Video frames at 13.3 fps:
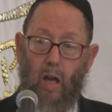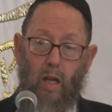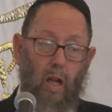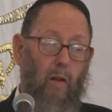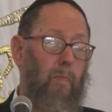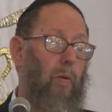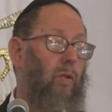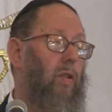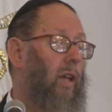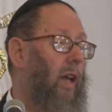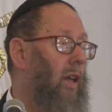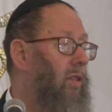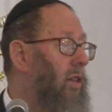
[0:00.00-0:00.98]
You know, if a person
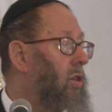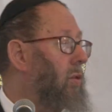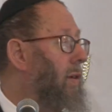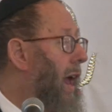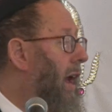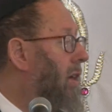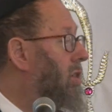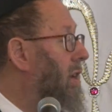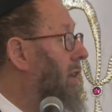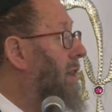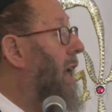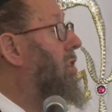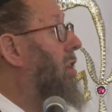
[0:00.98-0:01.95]
gets into an
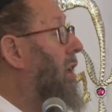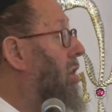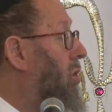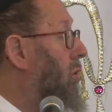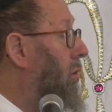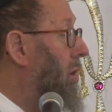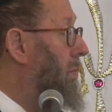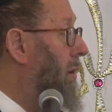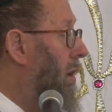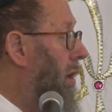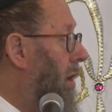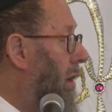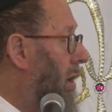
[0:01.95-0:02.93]
accident, that's Yisurim.
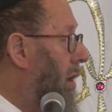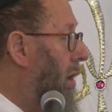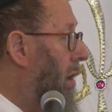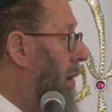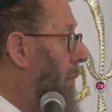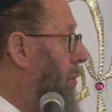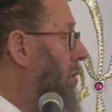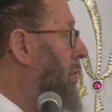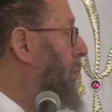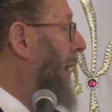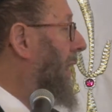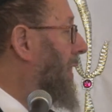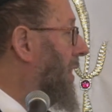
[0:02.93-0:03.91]
A person
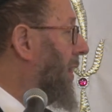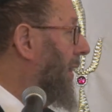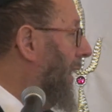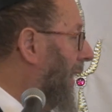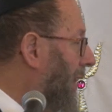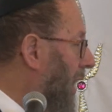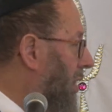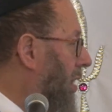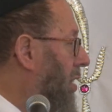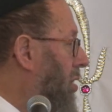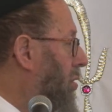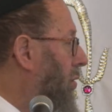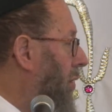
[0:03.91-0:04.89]
breaks his leg, that's
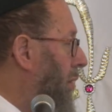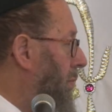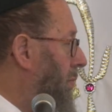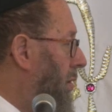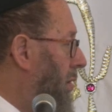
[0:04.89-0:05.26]
Yisurim.